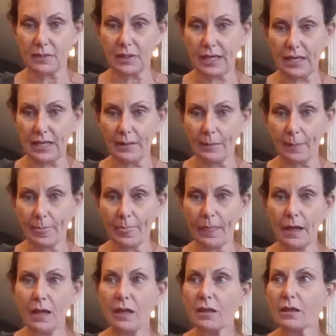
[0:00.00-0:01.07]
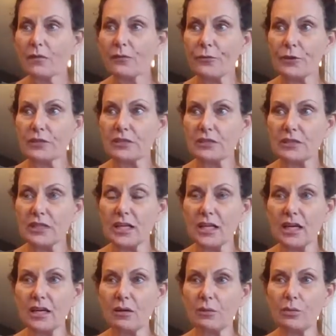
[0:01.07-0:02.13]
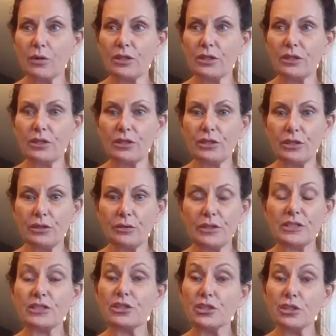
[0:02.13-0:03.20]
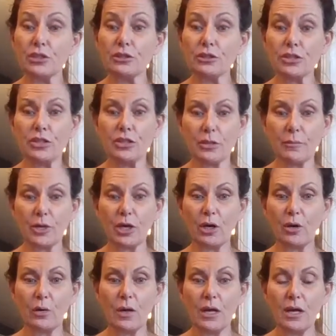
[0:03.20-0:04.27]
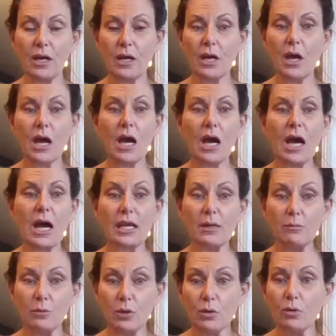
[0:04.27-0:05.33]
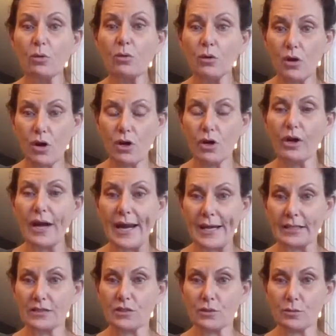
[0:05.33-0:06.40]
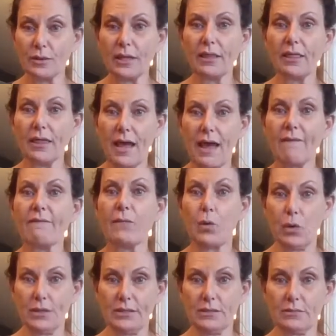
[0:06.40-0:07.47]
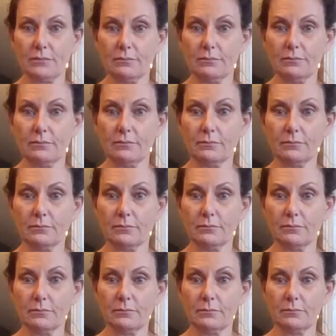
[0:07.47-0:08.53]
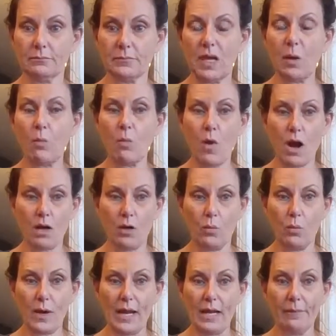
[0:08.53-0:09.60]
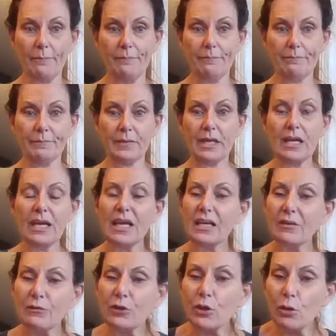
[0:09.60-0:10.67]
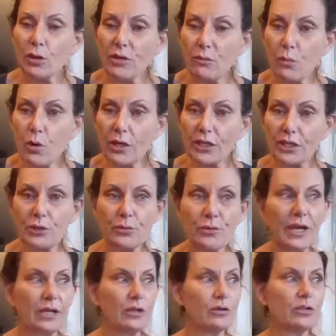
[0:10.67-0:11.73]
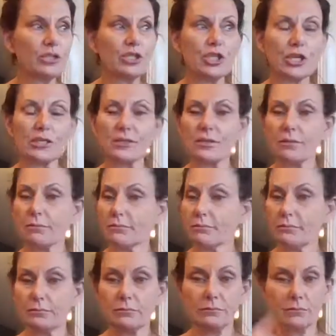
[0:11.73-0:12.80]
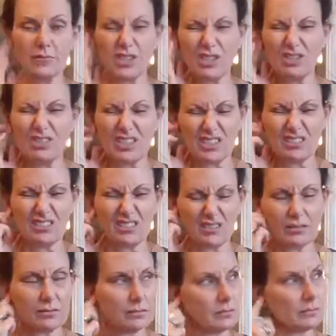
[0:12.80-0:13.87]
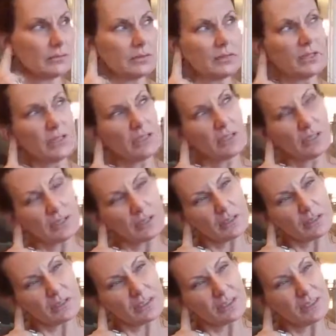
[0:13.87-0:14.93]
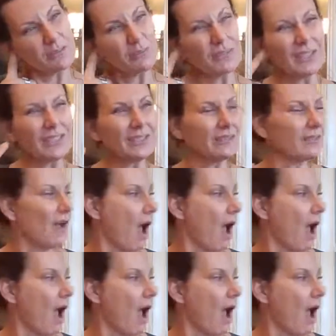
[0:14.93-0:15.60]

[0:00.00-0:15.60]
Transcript: okay, the first thing I want you to do is turn to them and go, I am no longer answering that voice, and walk away. And if you don't even want to do that, you can just go, I think I heard something.